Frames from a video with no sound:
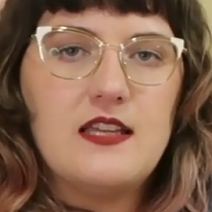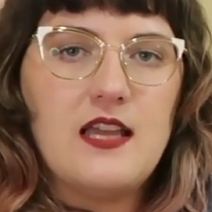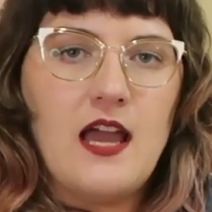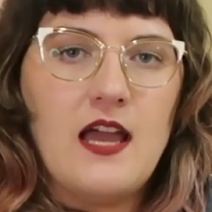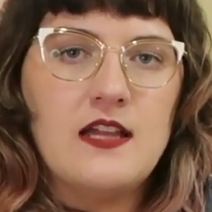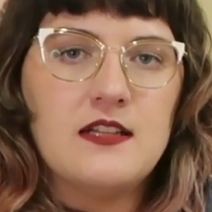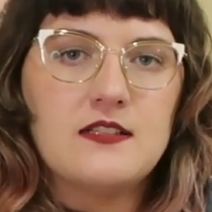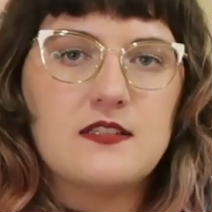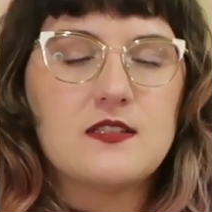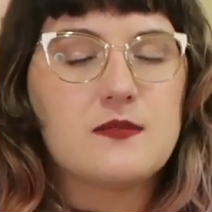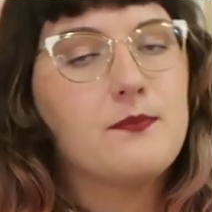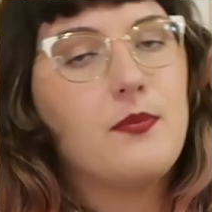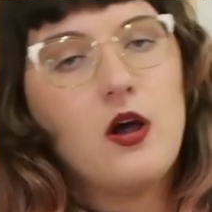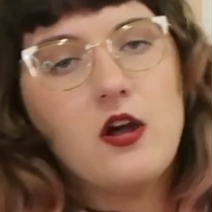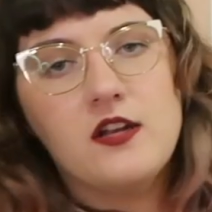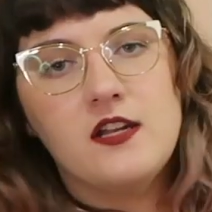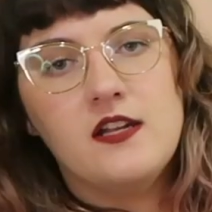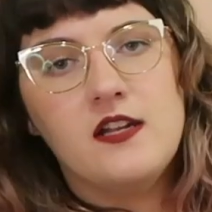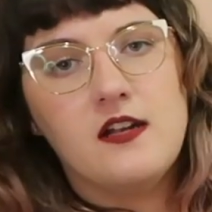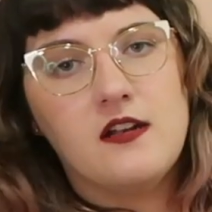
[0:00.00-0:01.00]
get
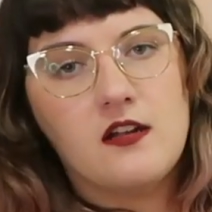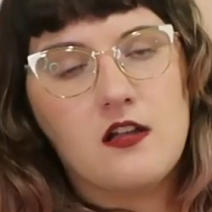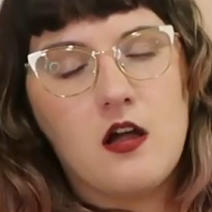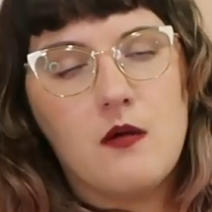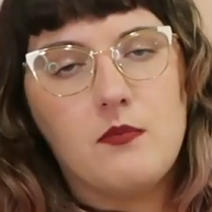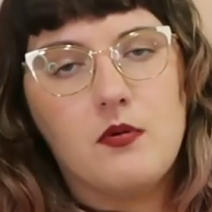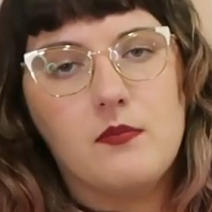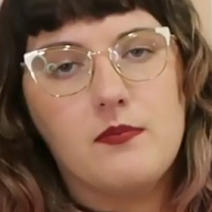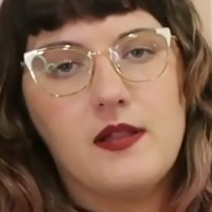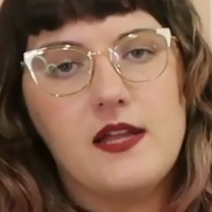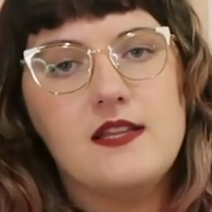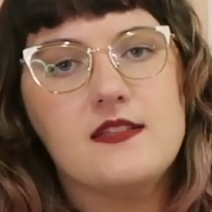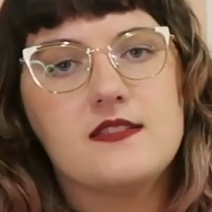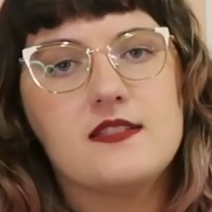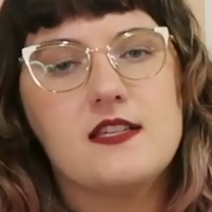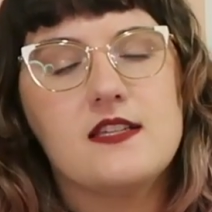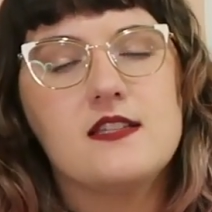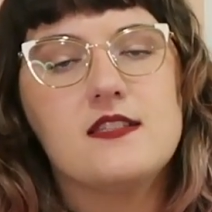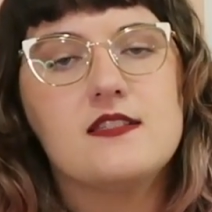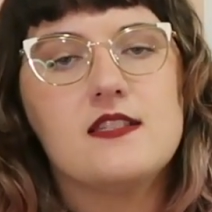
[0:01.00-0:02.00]
spotted at a couple
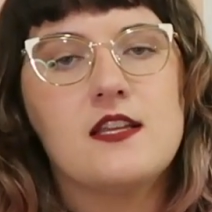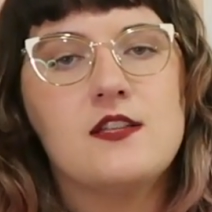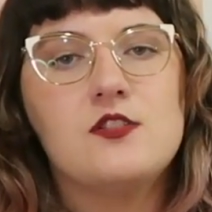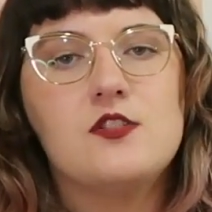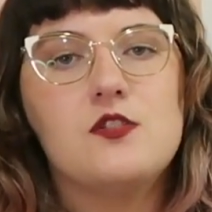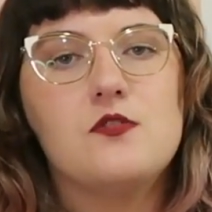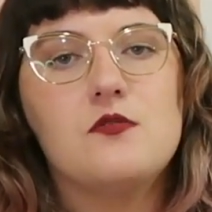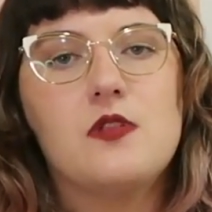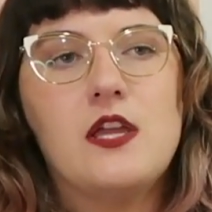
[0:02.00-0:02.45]
places and do